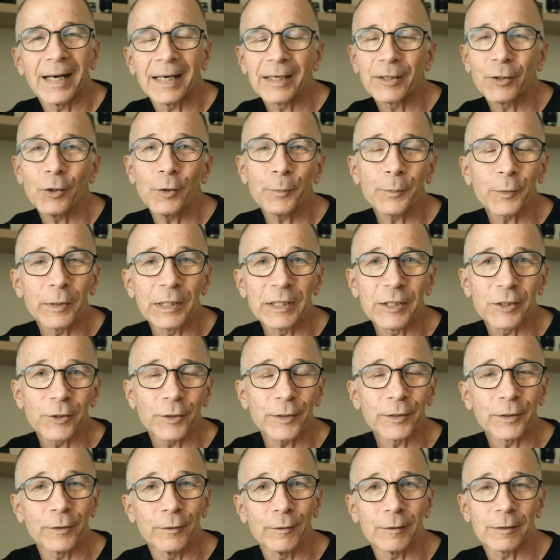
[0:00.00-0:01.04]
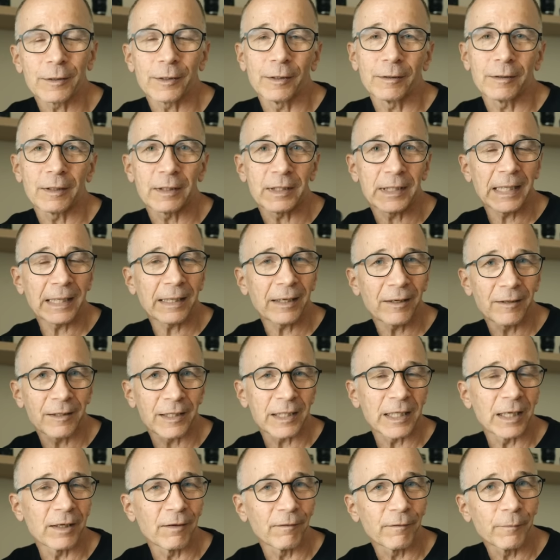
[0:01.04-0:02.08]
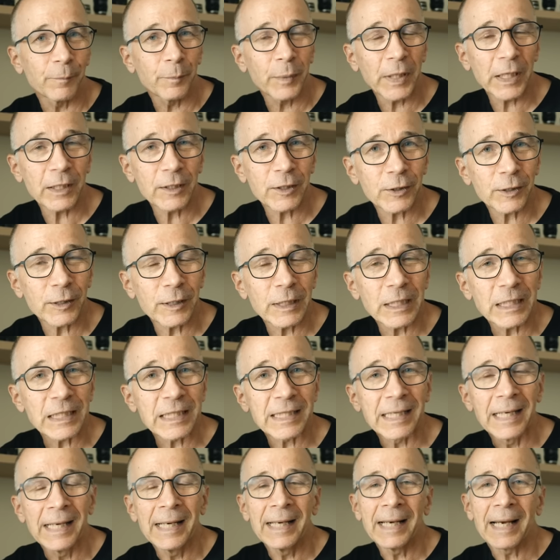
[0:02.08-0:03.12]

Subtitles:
I hope you enjoyed also the second set of pictures,